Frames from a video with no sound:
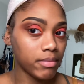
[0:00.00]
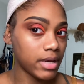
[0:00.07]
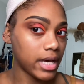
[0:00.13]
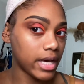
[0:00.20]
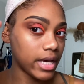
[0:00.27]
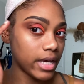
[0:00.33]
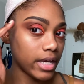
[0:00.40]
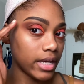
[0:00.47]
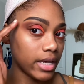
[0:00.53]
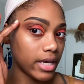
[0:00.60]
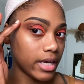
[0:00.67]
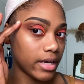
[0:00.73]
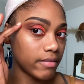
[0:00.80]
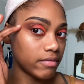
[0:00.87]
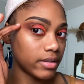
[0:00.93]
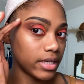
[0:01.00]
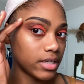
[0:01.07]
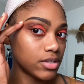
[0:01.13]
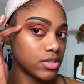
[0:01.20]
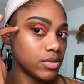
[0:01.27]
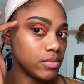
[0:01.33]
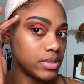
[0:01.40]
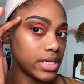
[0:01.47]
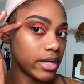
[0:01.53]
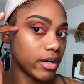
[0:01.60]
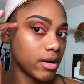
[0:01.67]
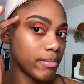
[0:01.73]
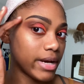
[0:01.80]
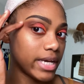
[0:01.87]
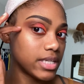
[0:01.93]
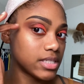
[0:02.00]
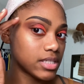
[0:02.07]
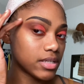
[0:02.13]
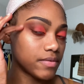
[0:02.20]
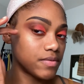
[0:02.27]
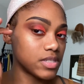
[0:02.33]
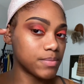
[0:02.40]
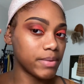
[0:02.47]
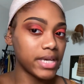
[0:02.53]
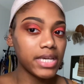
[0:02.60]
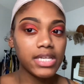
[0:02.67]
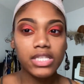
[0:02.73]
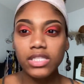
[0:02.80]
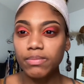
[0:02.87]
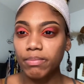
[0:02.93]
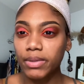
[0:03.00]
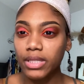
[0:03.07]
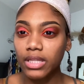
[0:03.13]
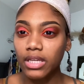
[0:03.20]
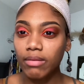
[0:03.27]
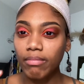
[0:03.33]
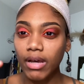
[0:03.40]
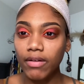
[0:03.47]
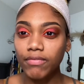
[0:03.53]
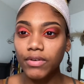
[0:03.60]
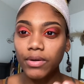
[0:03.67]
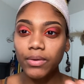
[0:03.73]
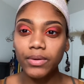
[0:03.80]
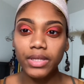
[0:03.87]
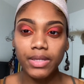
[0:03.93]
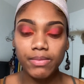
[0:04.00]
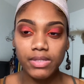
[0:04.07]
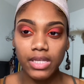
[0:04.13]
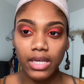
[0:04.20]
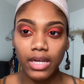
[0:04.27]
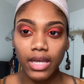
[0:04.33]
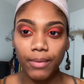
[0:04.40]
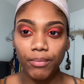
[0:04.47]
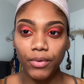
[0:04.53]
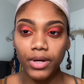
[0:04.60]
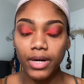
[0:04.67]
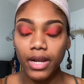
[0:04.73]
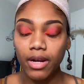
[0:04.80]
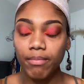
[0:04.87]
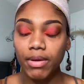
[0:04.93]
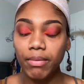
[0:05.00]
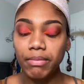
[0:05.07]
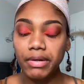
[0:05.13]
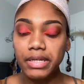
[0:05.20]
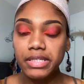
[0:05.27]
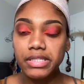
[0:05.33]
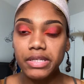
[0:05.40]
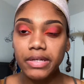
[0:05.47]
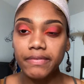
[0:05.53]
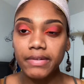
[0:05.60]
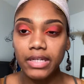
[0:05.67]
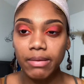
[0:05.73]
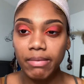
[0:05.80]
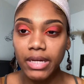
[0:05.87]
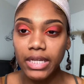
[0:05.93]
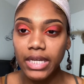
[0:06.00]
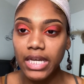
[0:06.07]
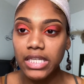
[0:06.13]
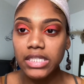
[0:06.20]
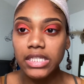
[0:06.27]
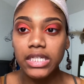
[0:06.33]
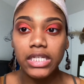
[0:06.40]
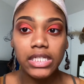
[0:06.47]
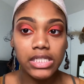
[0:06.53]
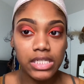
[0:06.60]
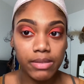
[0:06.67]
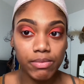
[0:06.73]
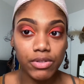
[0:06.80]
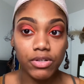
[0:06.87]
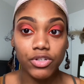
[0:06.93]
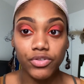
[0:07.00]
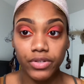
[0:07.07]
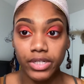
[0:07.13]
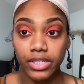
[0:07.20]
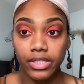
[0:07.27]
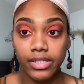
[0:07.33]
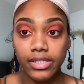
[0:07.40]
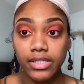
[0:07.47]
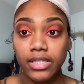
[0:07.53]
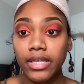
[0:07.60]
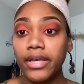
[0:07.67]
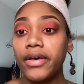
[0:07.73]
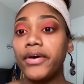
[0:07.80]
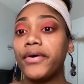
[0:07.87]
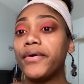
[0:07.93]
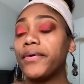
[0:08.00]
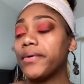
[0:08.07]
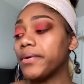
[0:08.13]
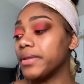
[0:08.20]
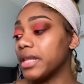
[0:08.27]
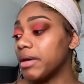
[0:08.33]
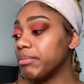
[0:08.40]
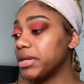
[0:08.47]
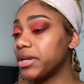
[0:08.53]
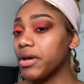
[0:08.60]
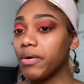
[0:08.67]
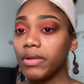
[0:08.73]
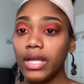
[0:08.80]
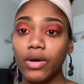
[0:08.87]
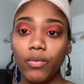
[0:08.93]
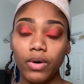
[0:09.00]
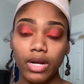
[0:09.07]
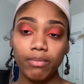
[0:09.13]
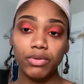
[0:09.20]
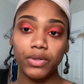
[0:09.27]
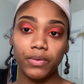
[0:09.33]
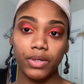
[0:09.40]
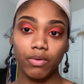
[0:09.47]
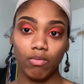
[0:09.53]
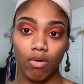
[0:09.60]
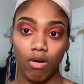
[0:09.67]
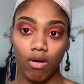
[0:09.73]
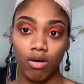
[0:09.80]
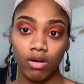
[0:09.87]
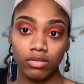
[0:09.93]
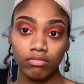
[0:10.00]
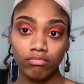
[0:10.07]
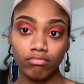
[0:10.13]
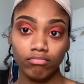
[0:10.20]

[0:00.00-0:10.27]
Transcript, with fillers: I have like two terabytes of space, but then my phone keeps saying I'm running out of memory. So if anybody has any tips or tricks or let me know like what I'm doing wrong,